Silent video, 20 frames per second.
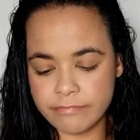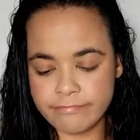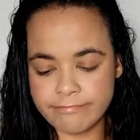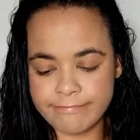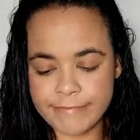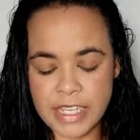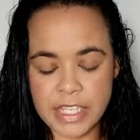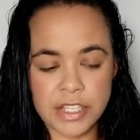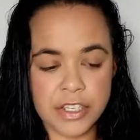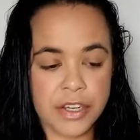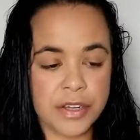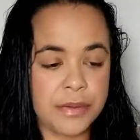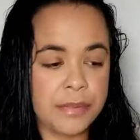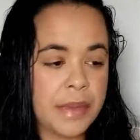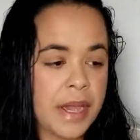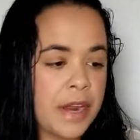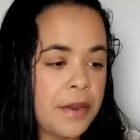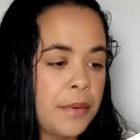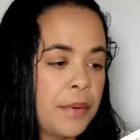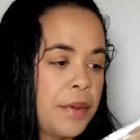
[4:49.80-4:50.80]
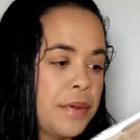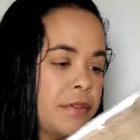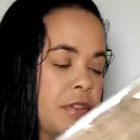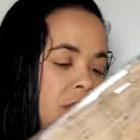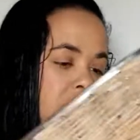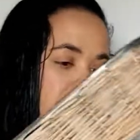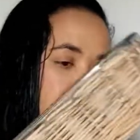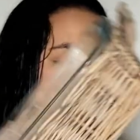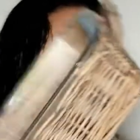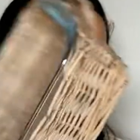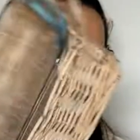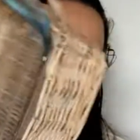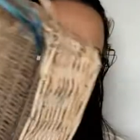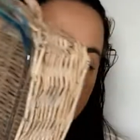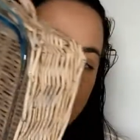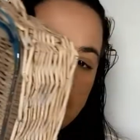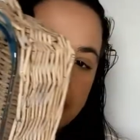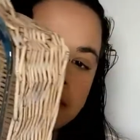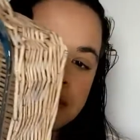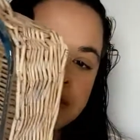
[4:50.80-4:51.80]
Doesn't it? I don't know. It just says
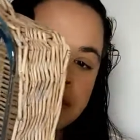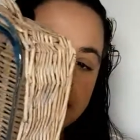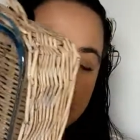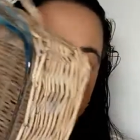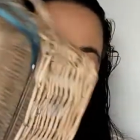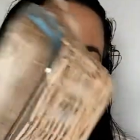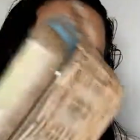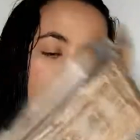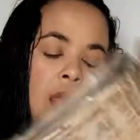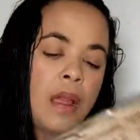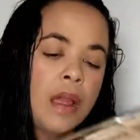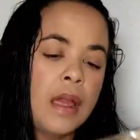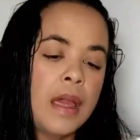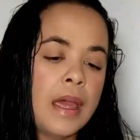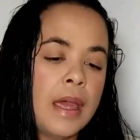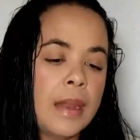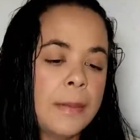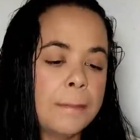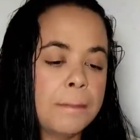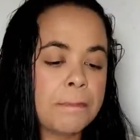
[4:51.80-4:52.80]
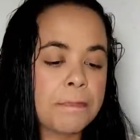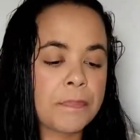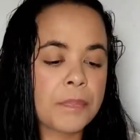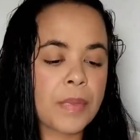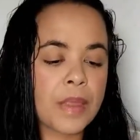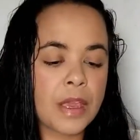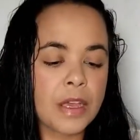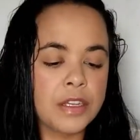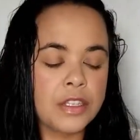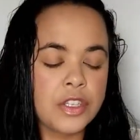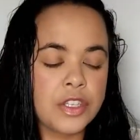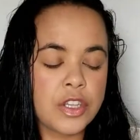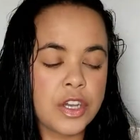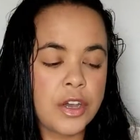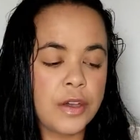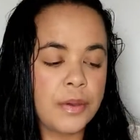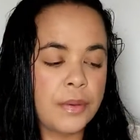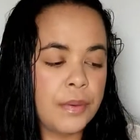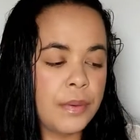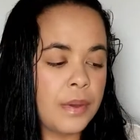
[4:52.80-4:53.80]
farmhouse. And
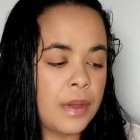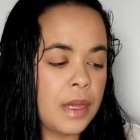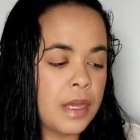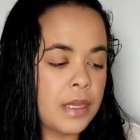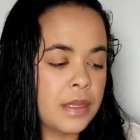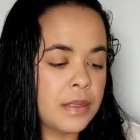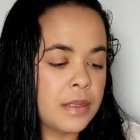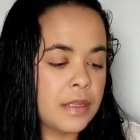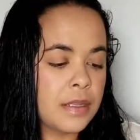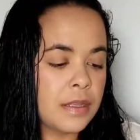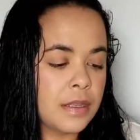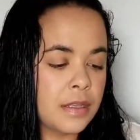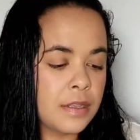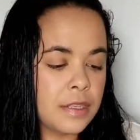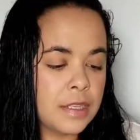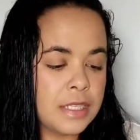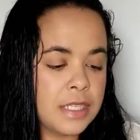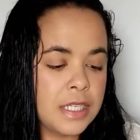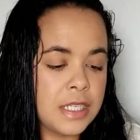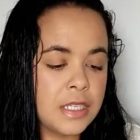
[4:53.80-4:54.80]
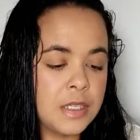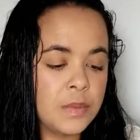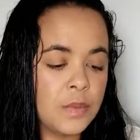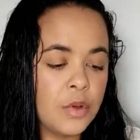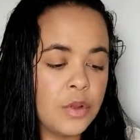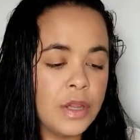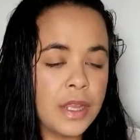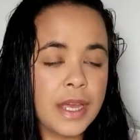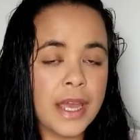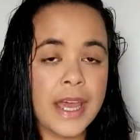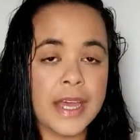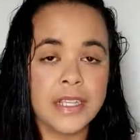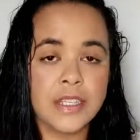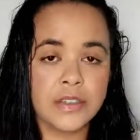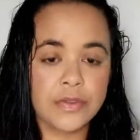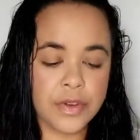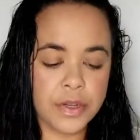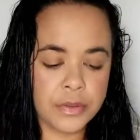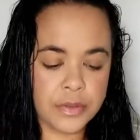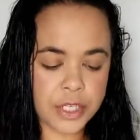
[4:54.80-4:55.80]
so it's a smaller
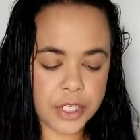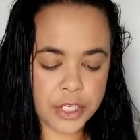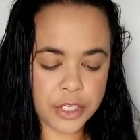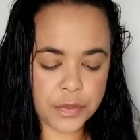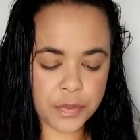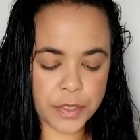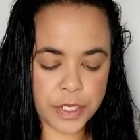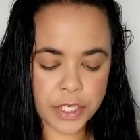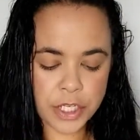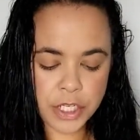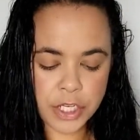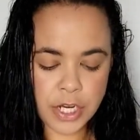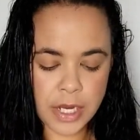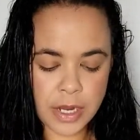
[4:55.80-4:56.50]
casserole dish, which,